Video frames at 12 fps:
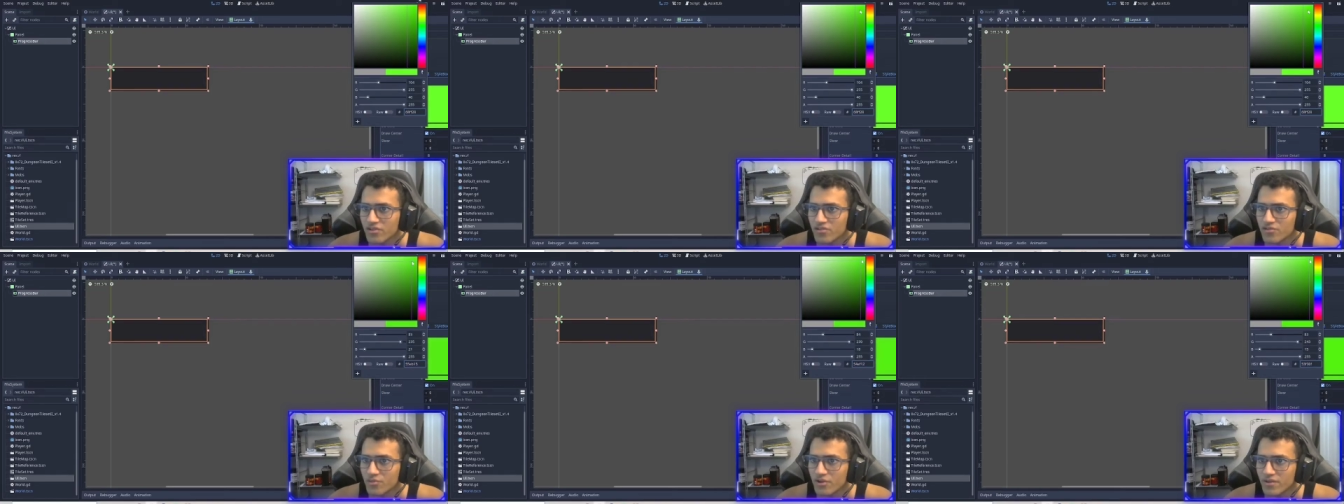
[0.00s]
of
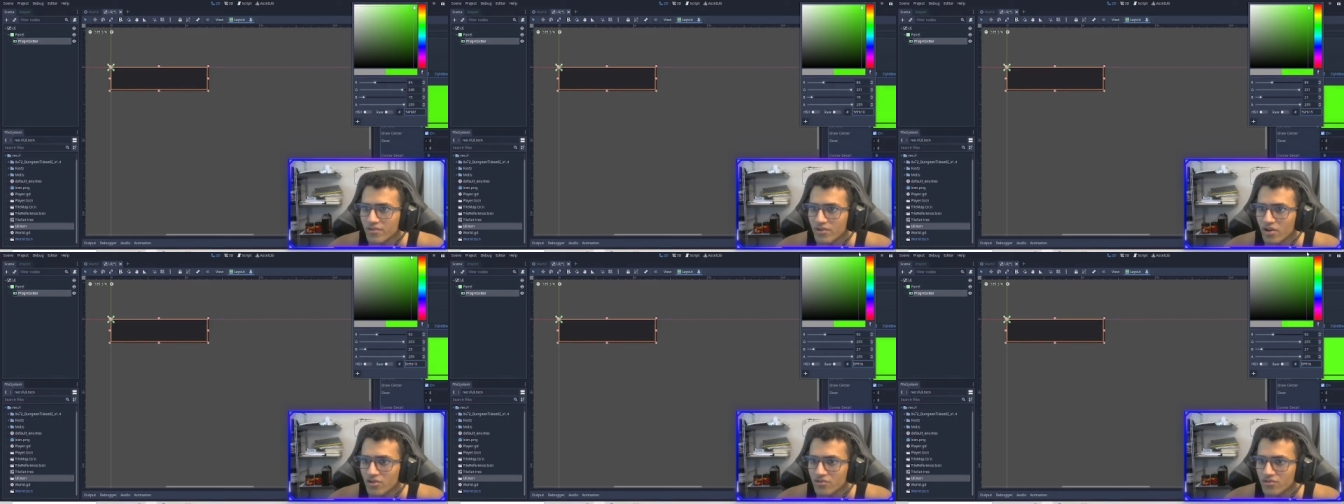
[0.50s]
use whatever
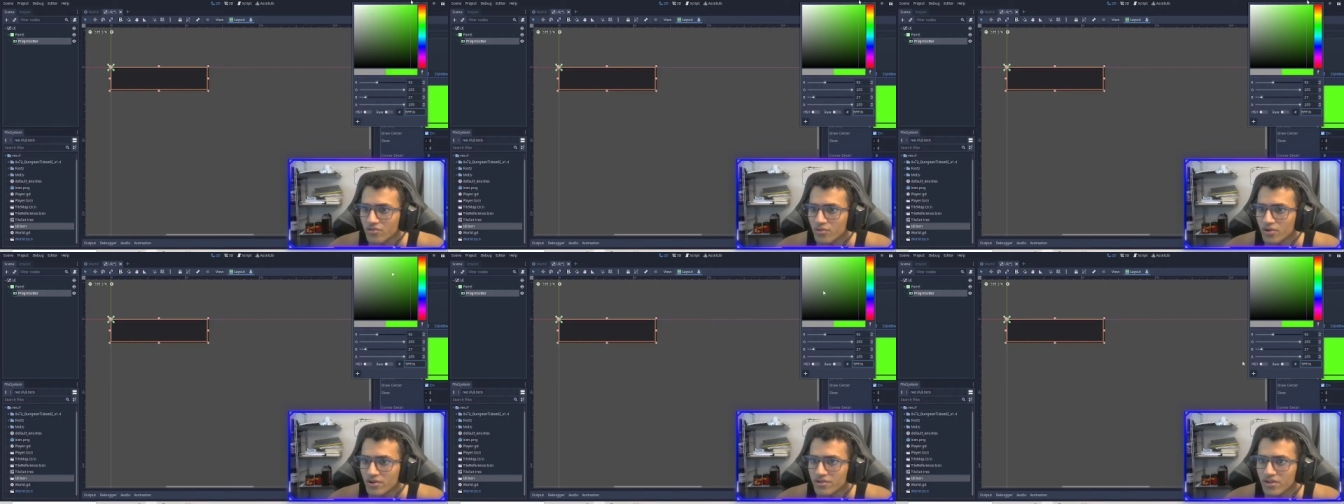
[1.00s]
color you
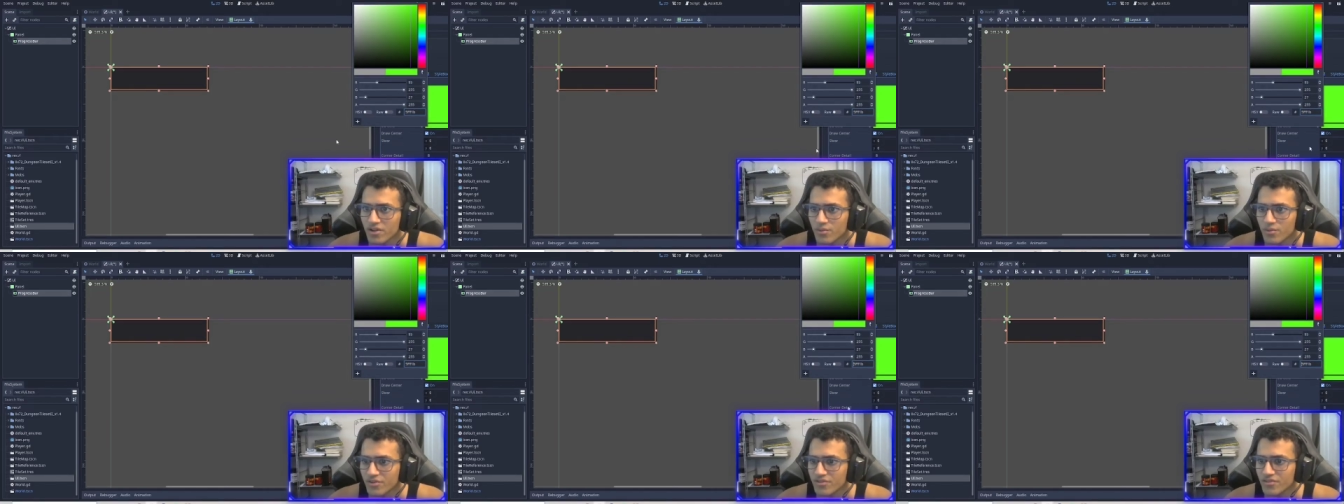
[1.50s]
want,
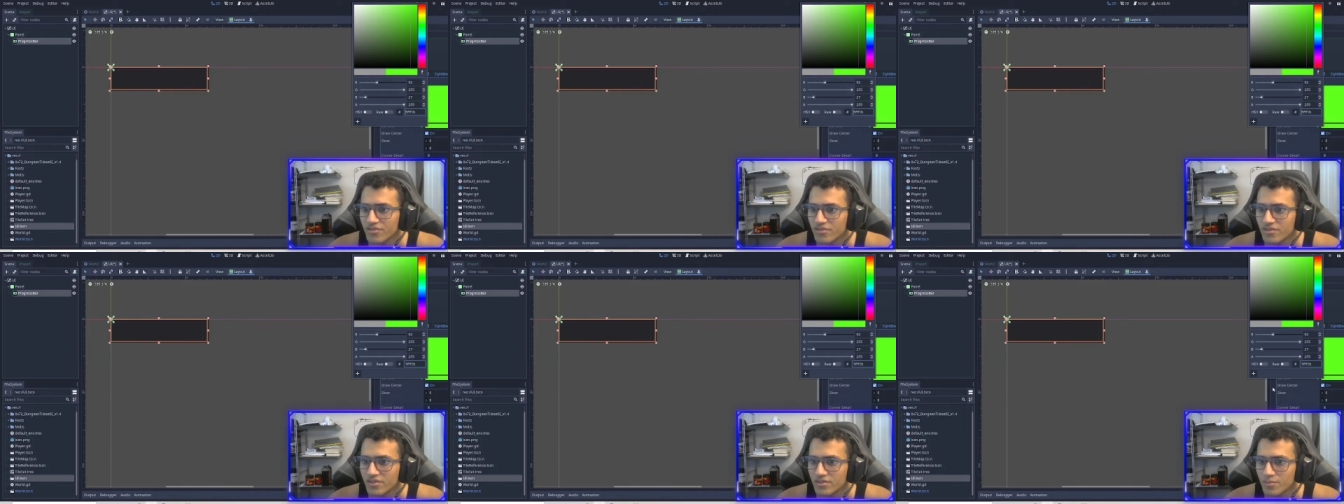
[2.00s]
but this is
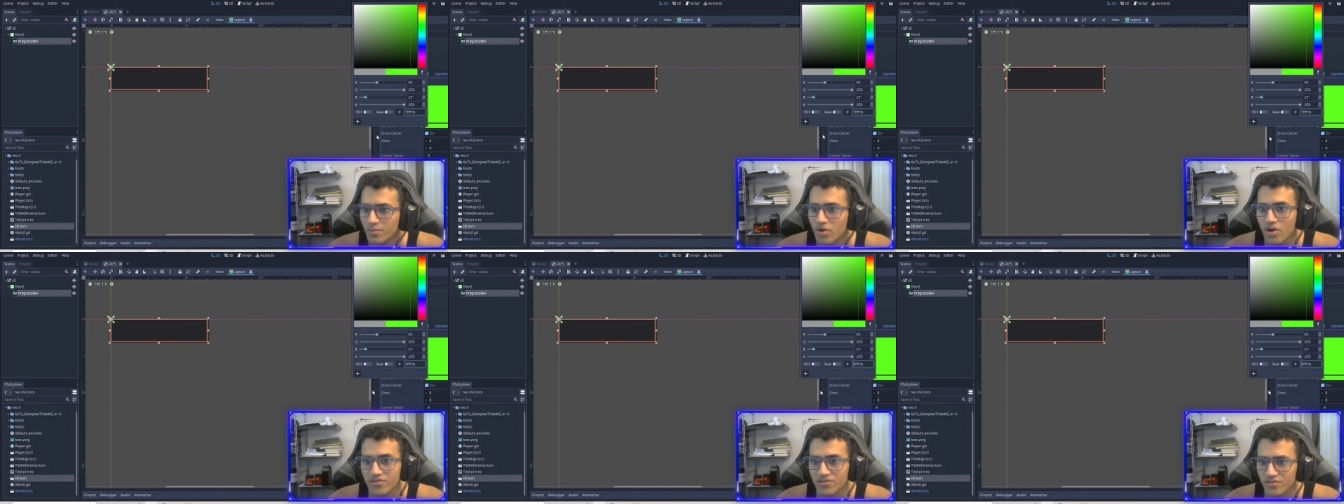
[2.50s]
the
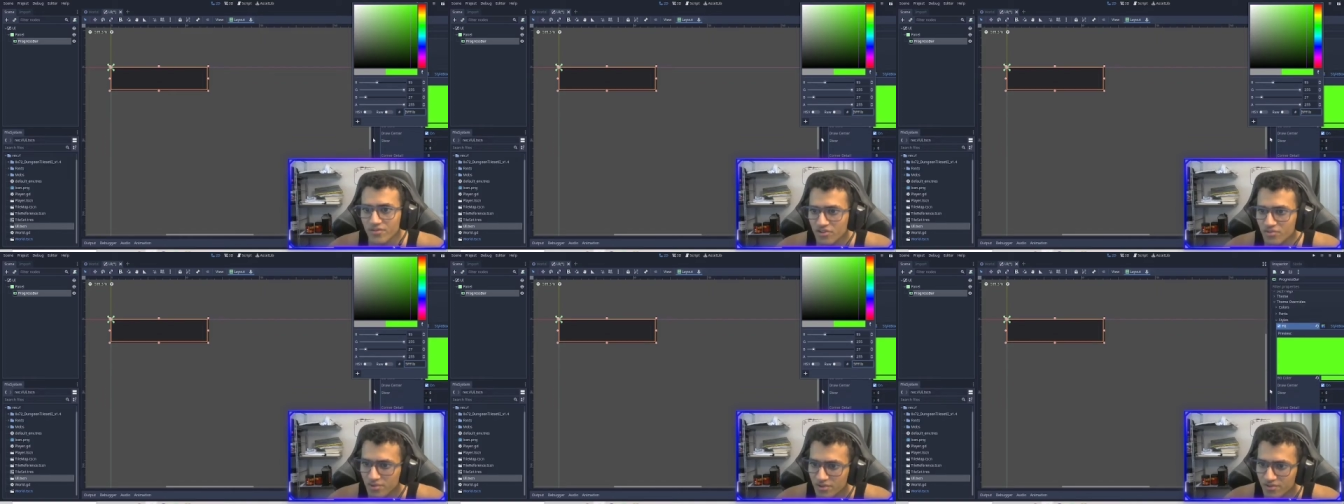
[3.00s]
positive
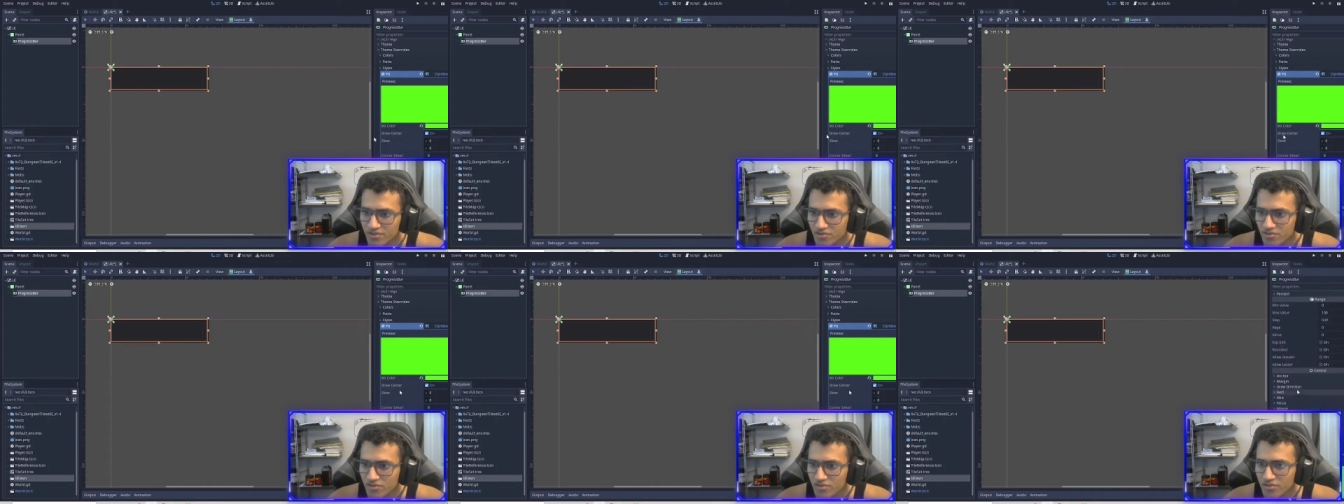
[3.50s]
HP
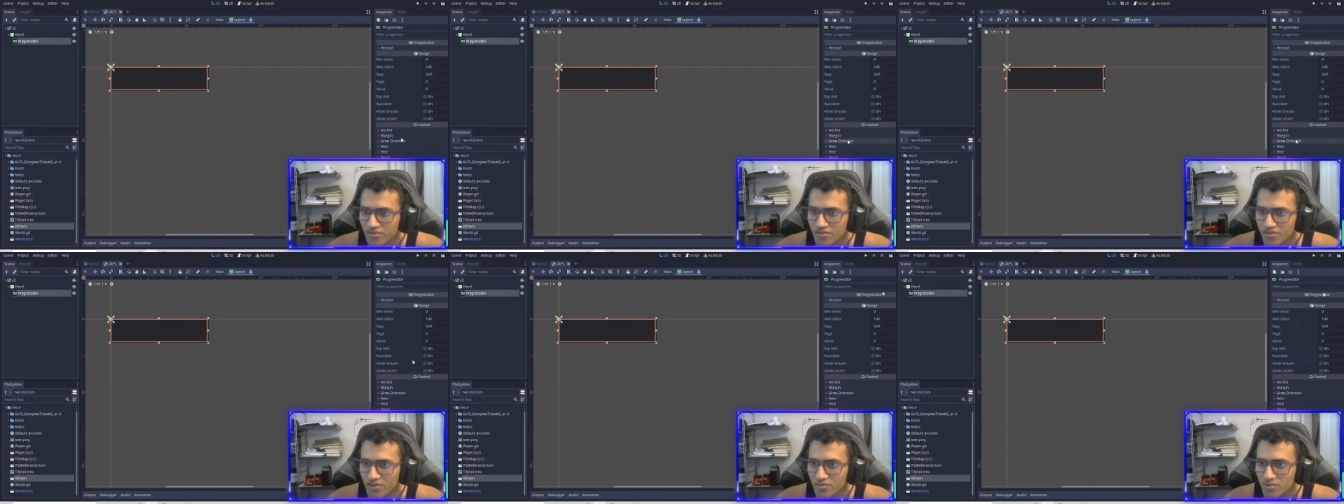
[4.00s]
essentially. So this
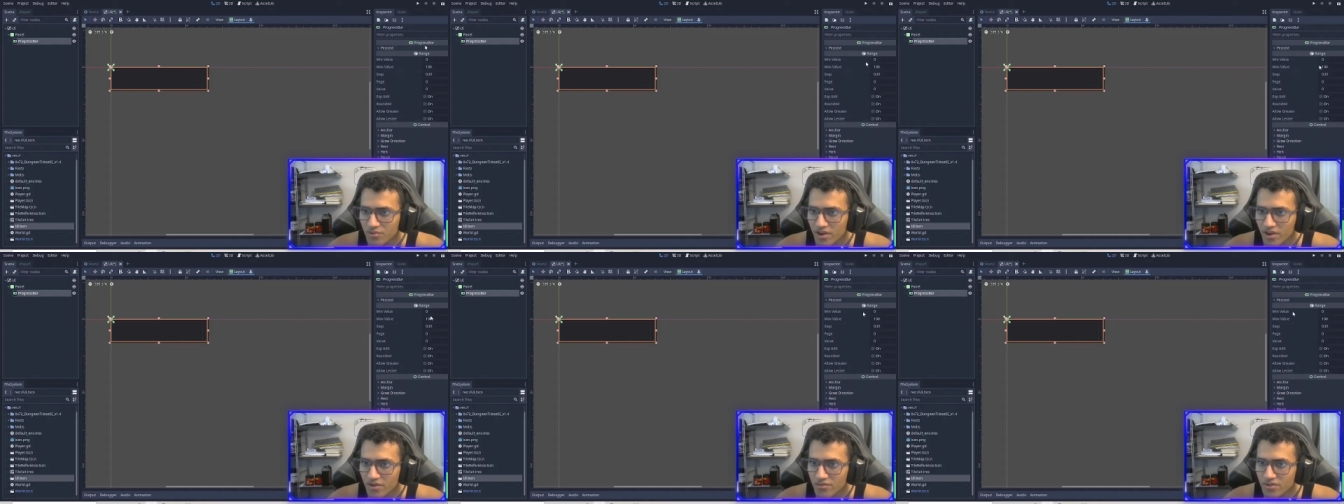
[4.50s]
is the HP we
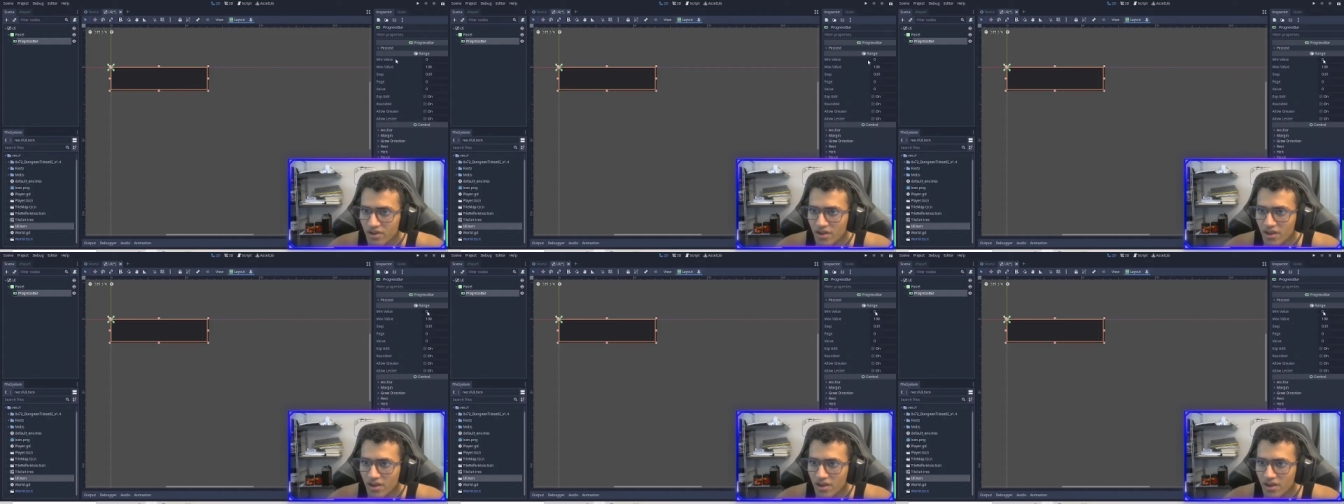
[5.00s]
have.